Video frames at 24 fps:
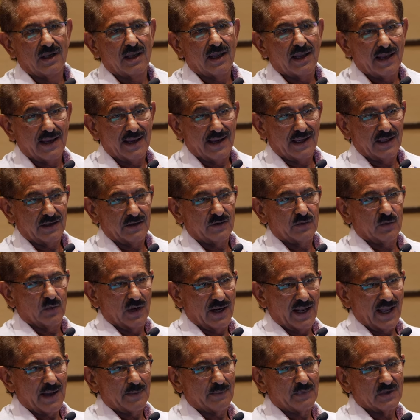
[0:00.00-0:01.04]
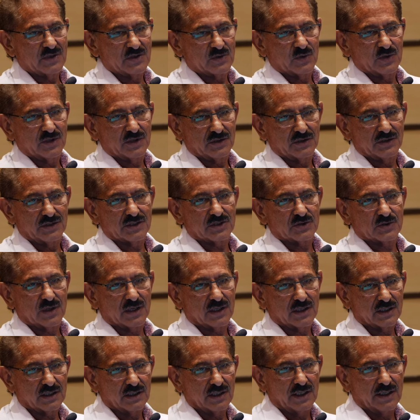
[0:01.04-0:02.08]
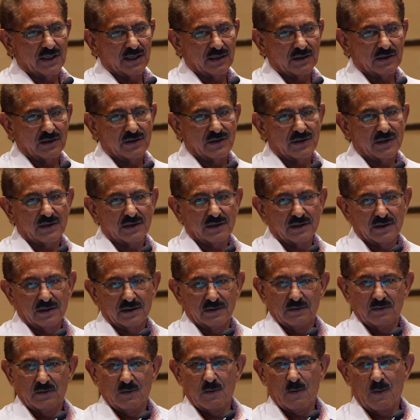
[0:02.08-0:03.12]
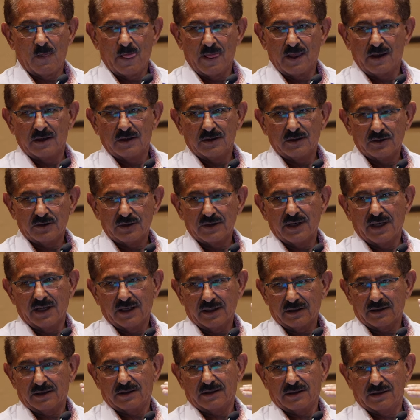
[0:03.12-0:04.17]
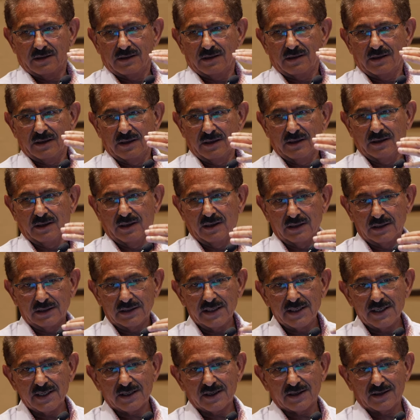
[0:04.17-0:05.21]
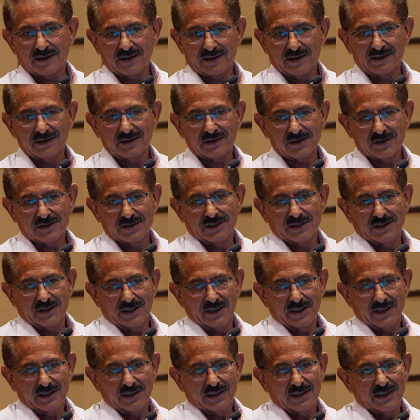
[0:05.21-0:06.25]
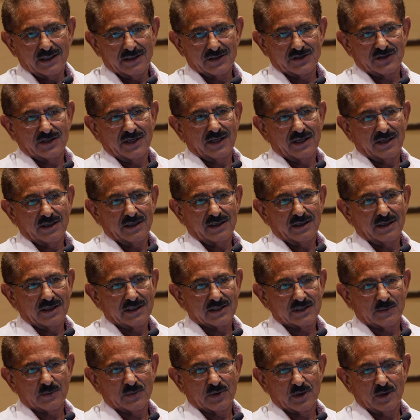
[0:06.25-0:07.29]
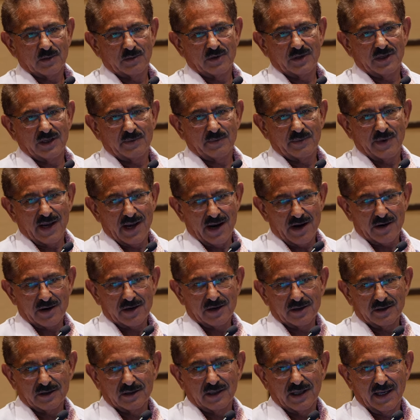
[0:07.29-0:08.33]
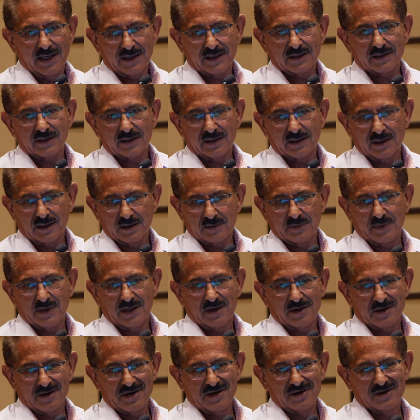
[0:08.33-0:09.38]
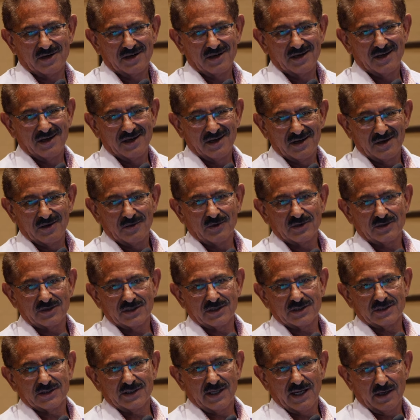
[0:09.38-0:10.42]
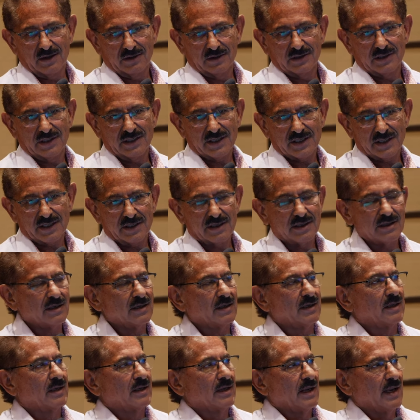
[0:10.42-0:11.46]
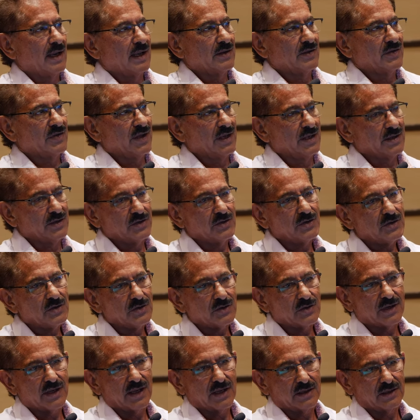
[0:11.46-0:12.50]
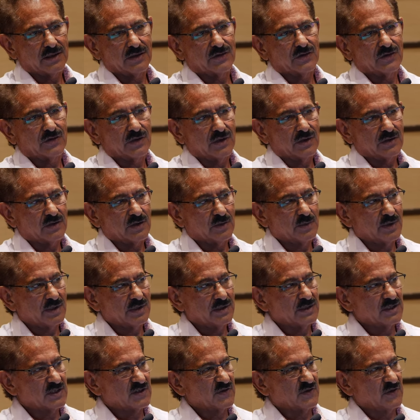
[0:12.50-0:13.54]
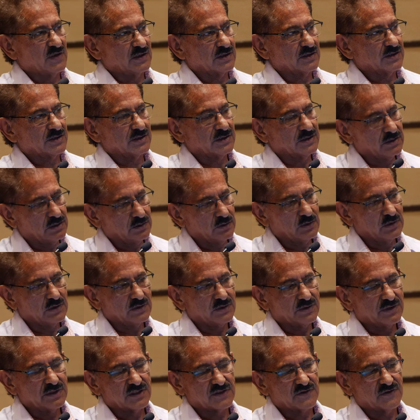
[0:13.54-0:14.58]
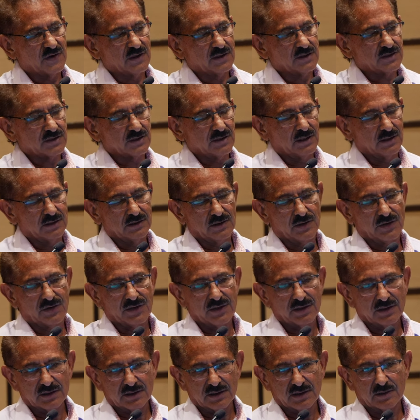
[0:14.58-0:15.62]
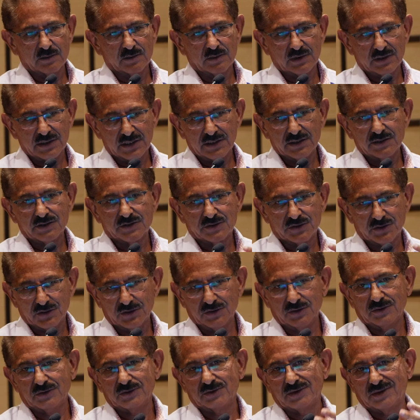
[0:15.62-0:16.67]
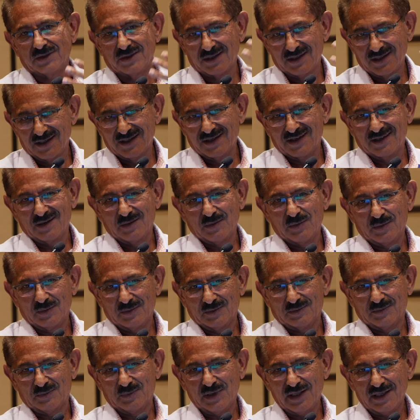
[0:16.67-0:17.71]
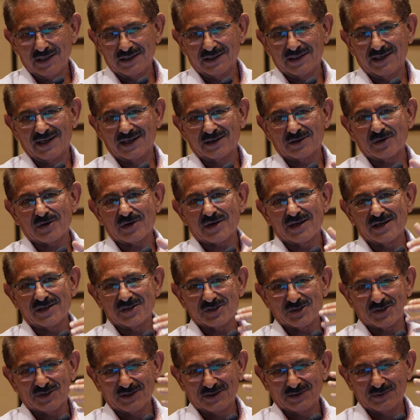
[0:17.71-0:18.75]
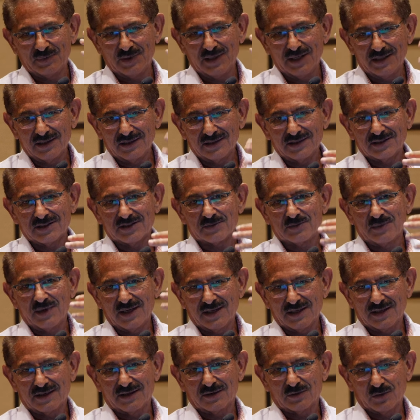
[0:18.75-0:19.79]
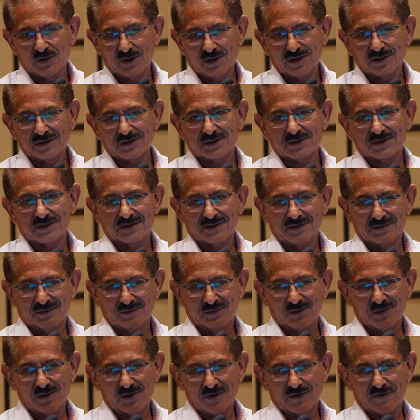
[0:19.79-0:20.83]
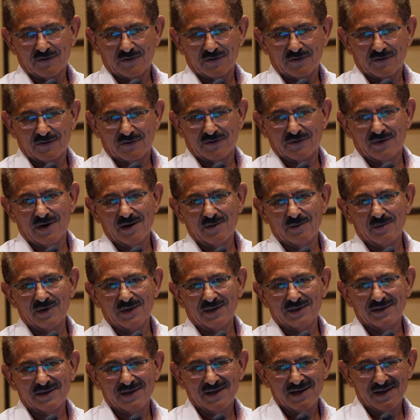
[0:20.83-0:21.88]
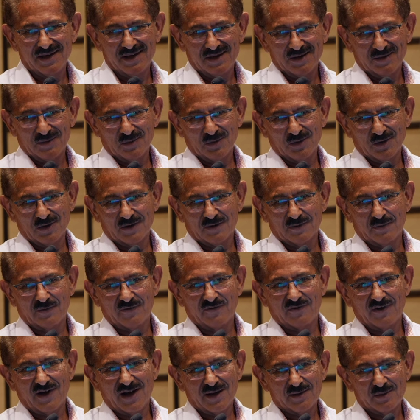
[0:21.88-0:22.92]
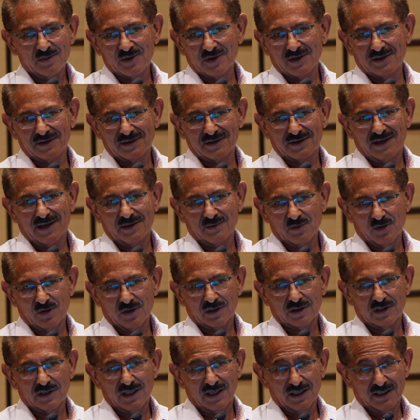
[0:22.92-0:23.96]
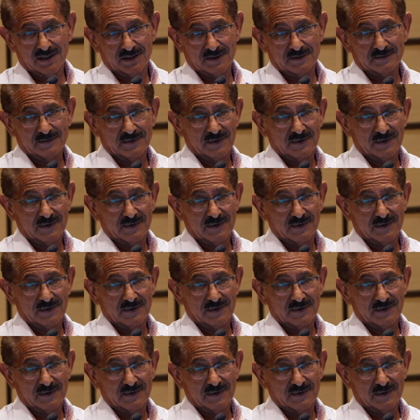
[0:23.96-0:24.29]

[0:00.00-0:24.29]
And what happens when you dysregulate endothelium? You get uh, a leak because uh, it, it, it's a it's a permanent barrier like the gut barrier, which is now leaky, and then you get it uh, to be dysfunctional. With dysfunctional endothelium leads to platelet aggregation. Platelets make it worse, more thrombin, more fibrin, and more clotting.